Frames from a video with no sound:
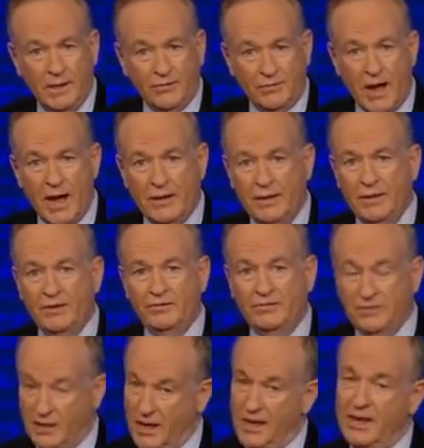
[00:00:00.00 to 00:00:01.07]
Throughout
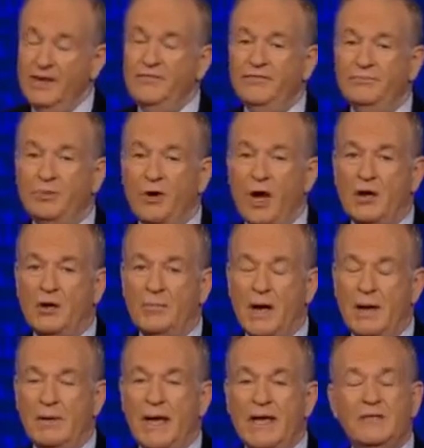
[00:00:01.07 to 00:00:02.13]
his life, Barack
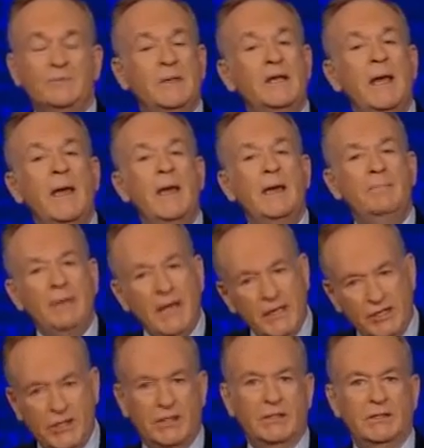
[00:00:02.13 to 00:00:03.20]
Obama has been
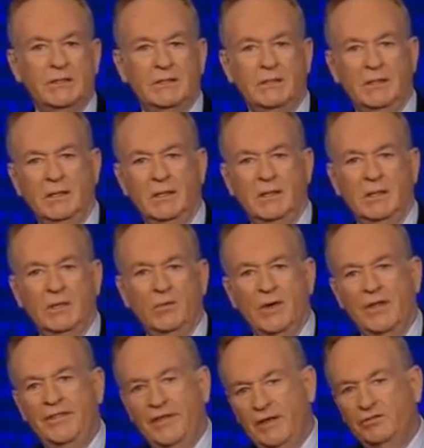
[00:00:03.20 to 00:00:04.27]
patient.
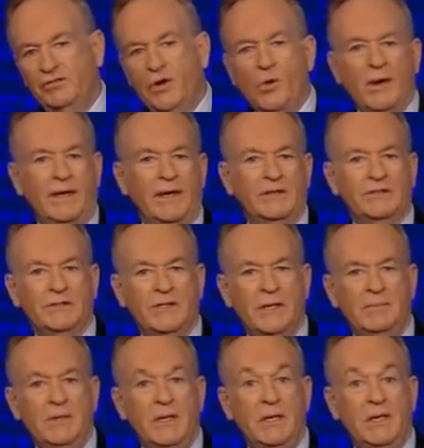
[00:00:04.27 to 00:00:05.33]
When things go against
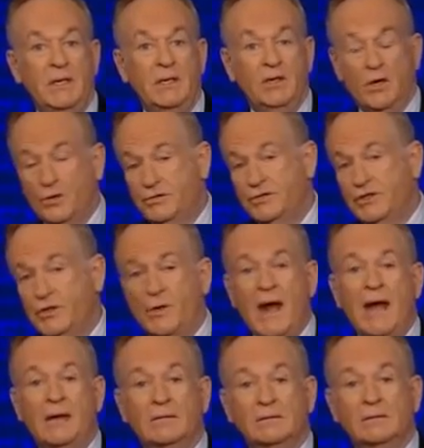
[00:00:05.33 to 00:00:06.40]
him, he goes to
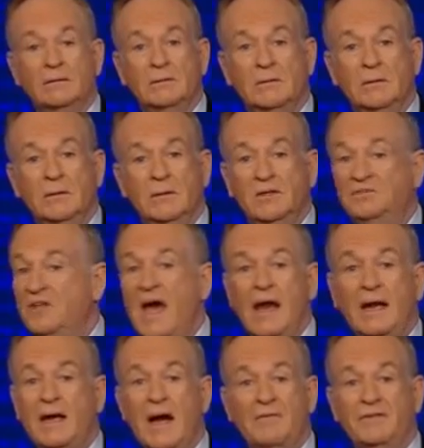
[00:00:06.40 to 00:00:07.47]
ground. He's
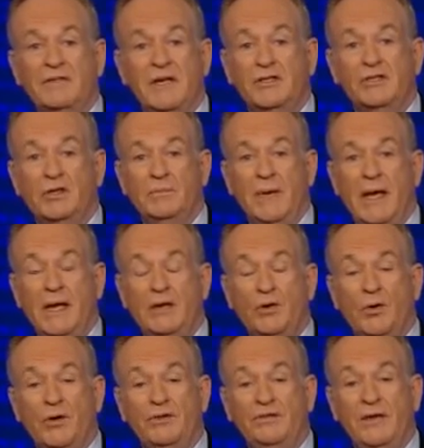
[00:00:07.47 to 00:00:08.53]
not a confrontational man,
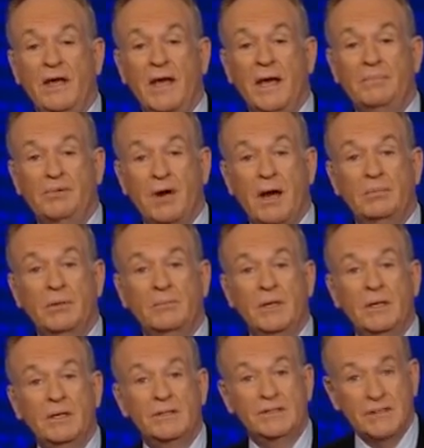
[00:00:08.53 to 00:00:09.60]
nor is he a problem
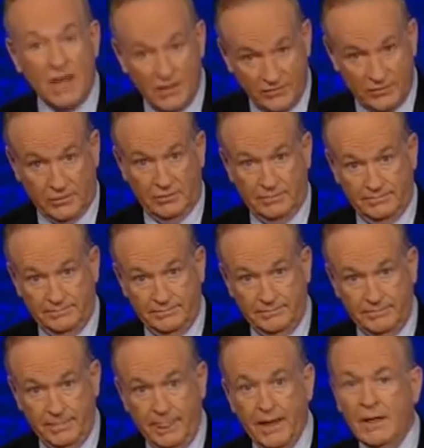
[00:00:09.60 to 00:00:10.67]
solver.
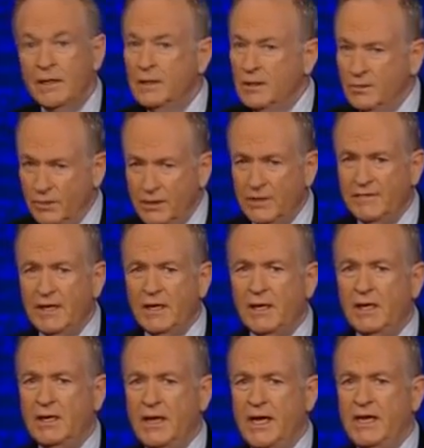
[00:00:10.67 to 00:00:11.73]
We're living
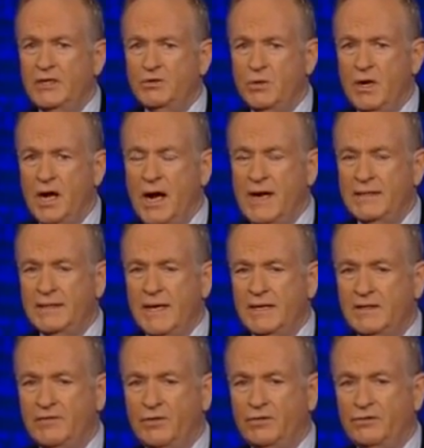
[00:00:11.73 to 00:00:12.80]
in an age where
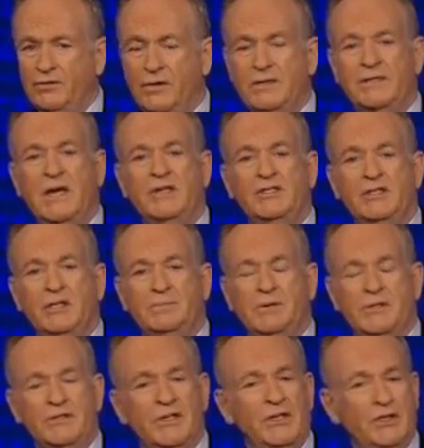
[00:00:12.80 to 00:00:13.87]
high-tech diverts our attention. The
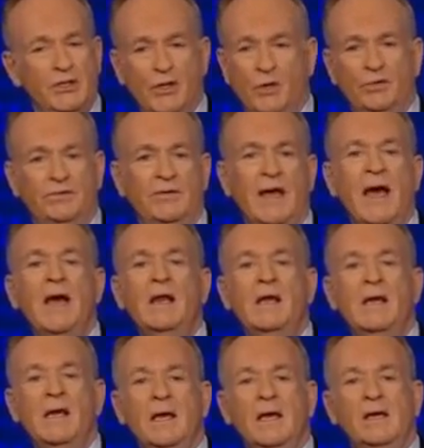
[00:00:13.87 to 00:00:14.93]
president knows that.
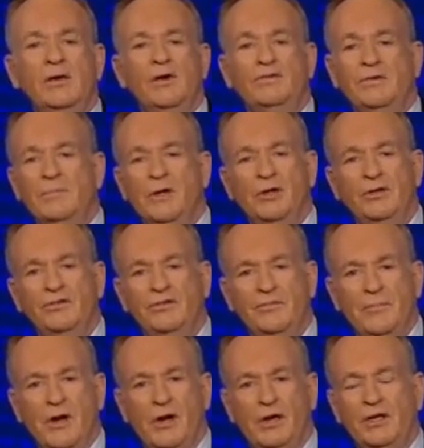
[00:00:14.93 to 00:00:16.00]
He knows that millions
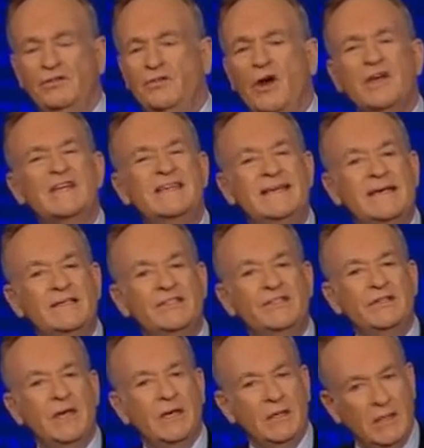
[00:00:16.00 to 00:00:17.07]
of Americans are
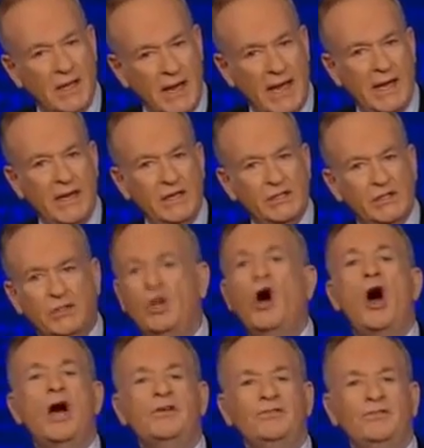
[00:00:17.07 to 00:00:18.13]
disengaged,
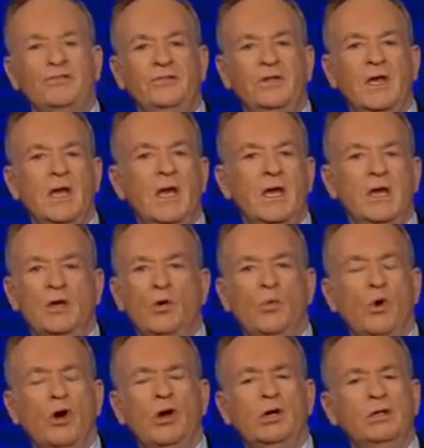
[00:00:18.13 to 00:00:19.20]
lost in a
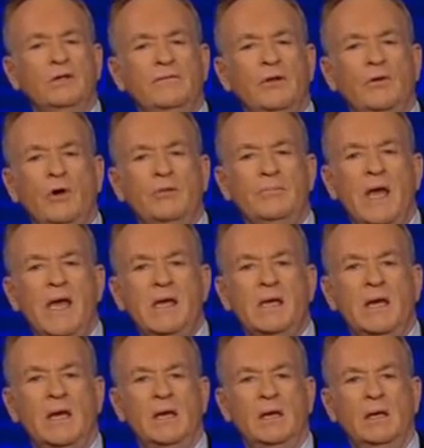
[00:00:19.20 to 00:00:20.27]
world of their own
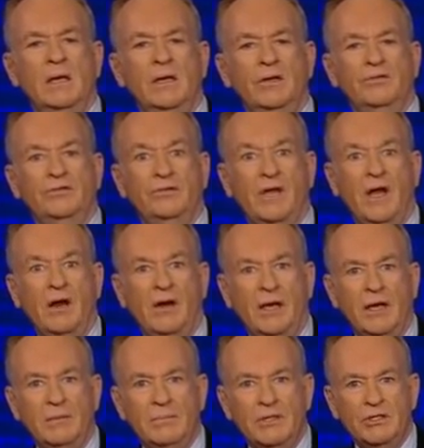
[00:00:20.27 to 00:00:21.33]
making,
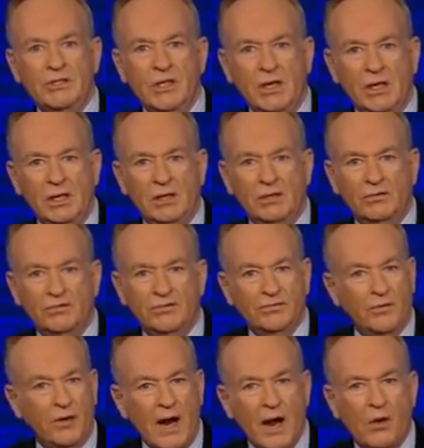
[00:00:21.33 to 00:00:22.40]
staring at machines
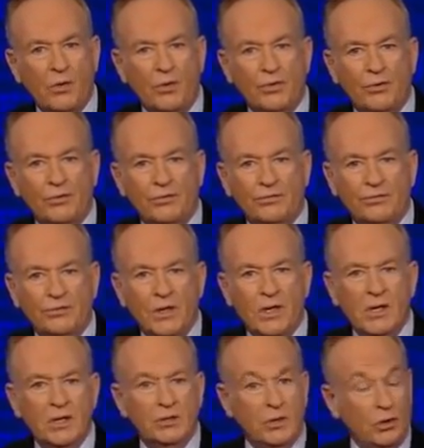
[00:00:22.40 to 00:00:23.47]
for hours.
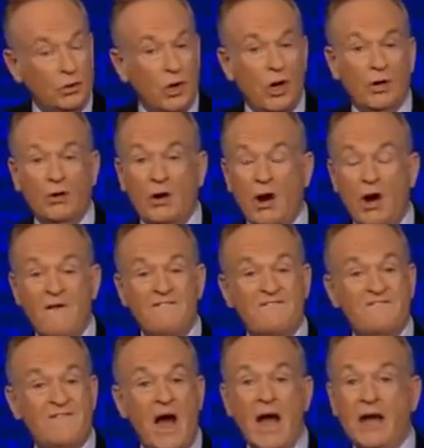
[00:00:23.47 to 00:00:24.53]
No longer are
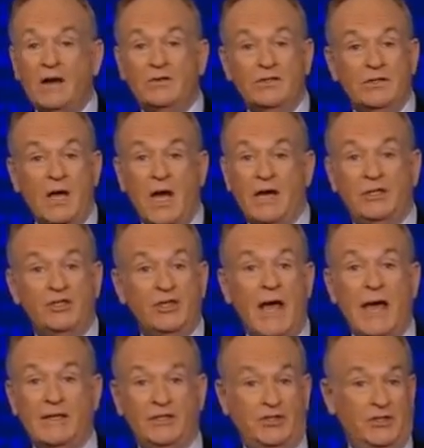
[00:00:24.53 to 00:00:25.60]
fireside
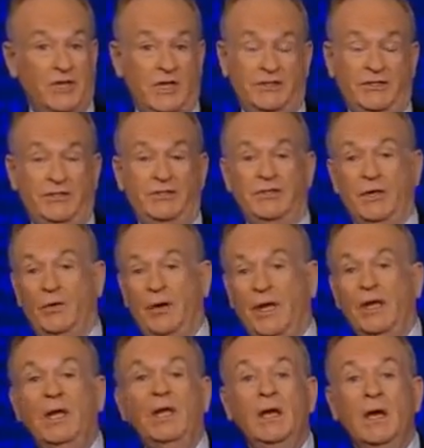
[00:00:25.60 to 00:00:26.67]
chats
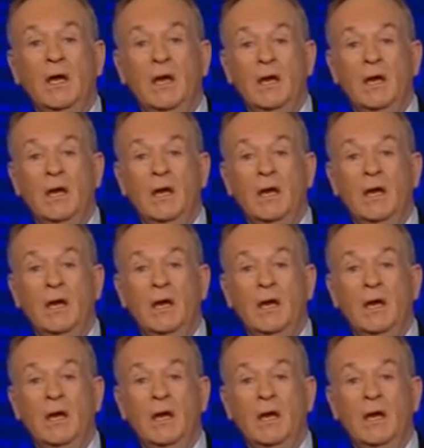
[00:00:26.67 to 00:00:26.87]
necessary.